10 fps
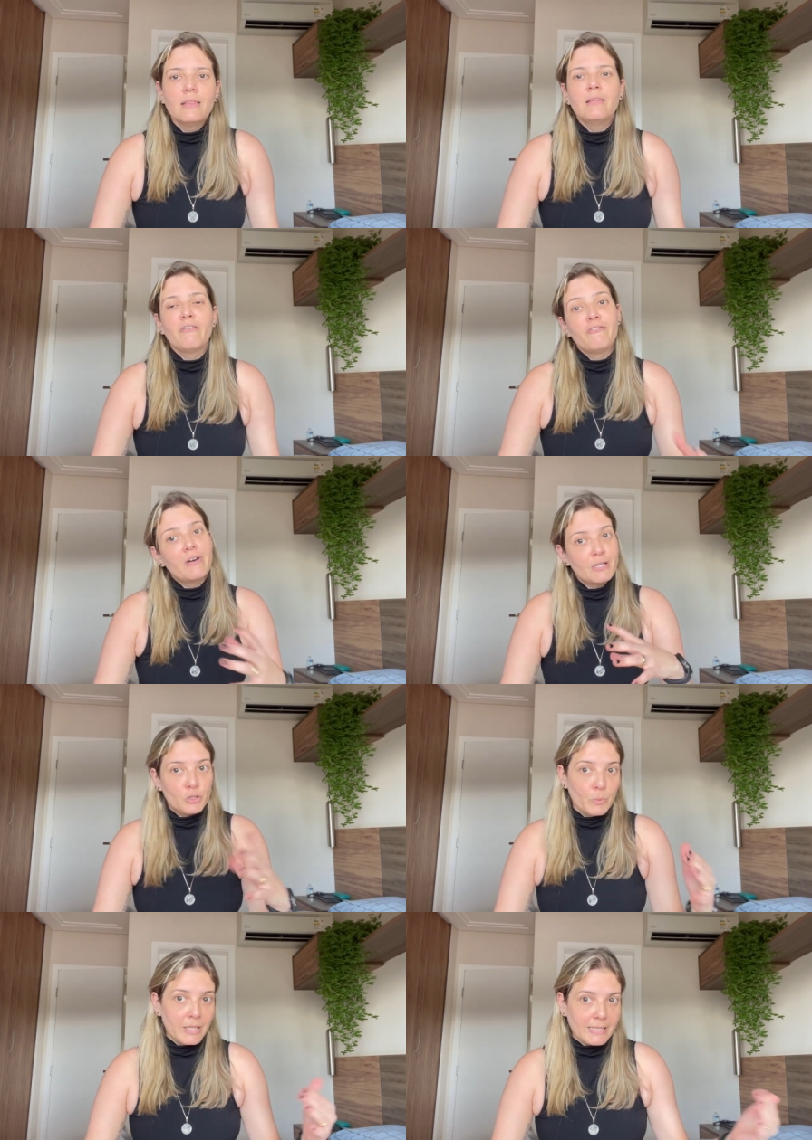the
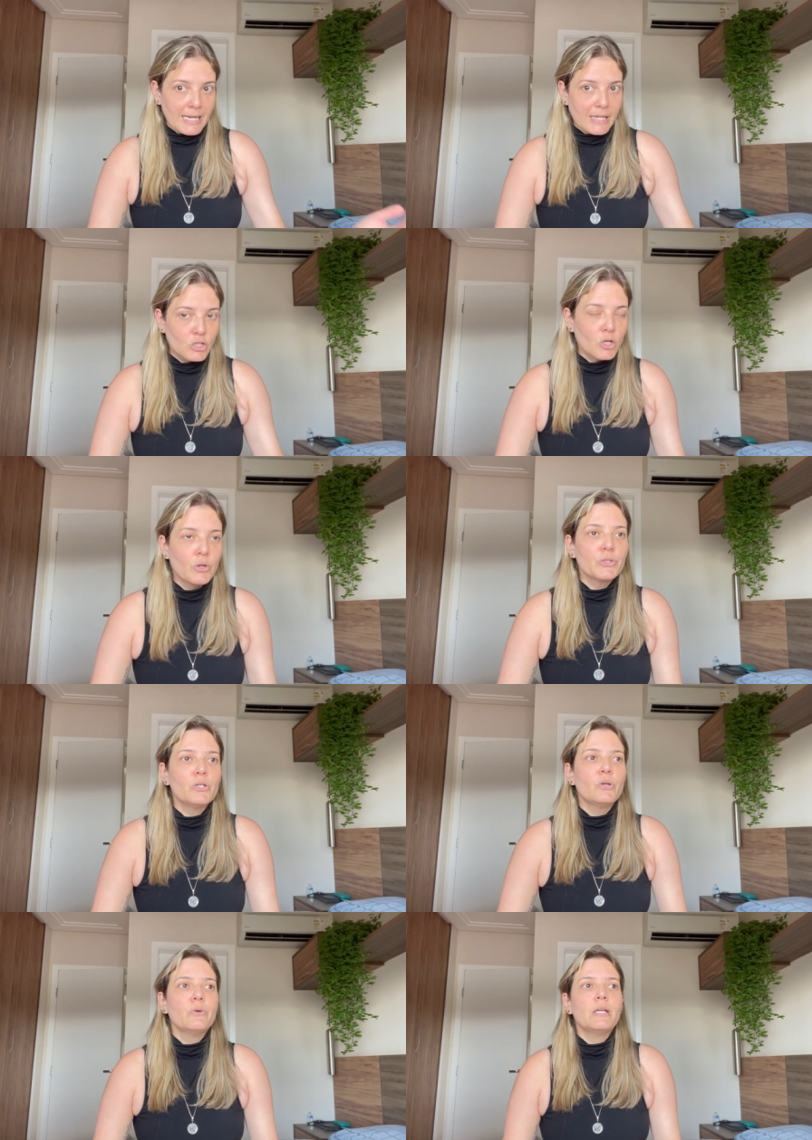first one that I told
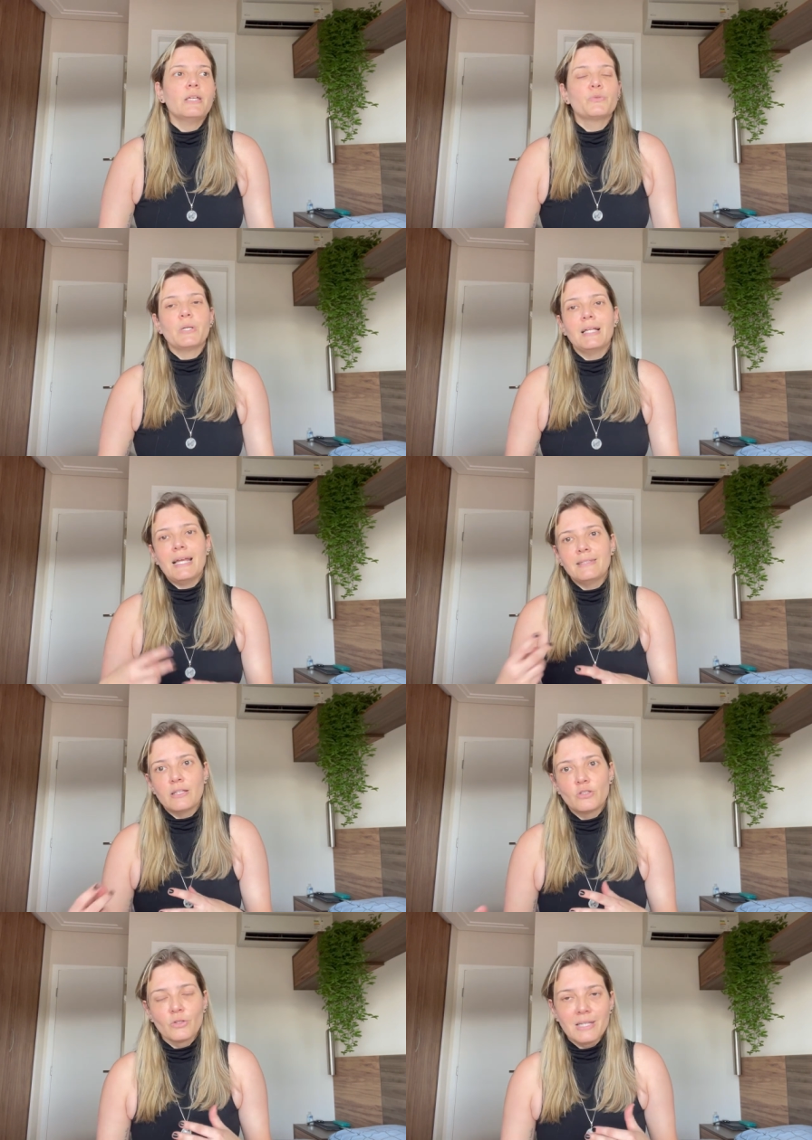you is
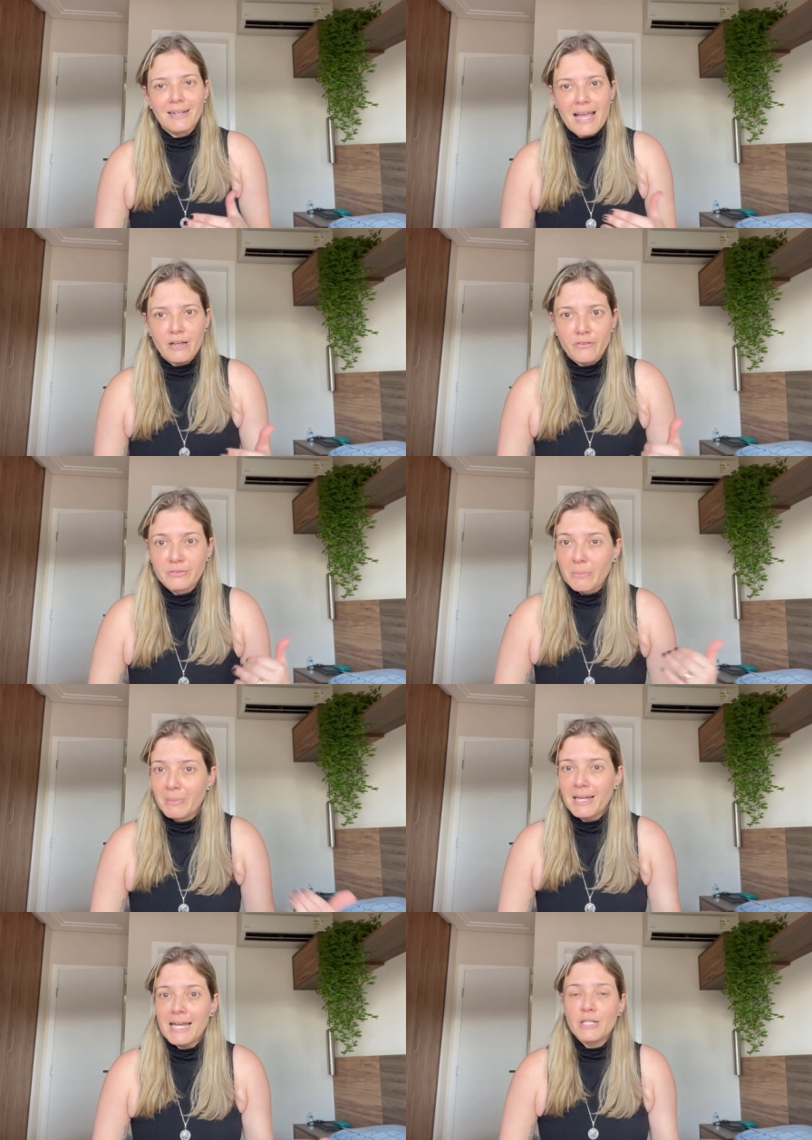related to the lack of the
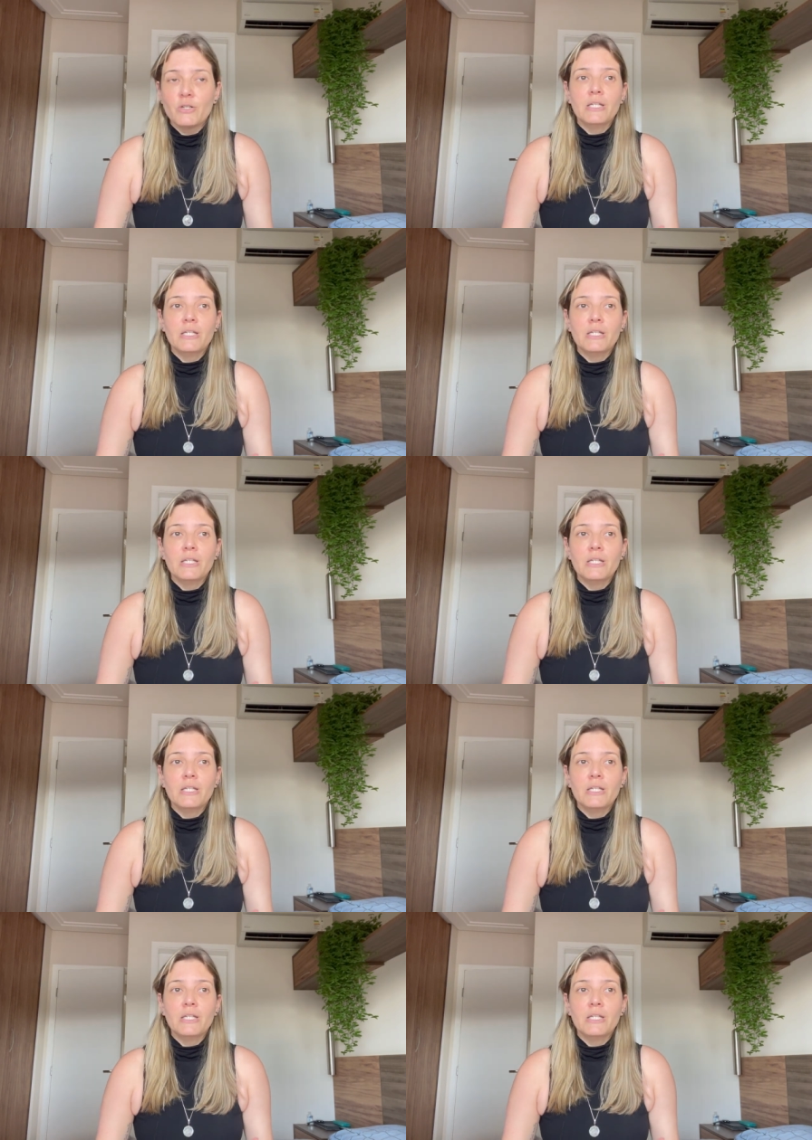blood.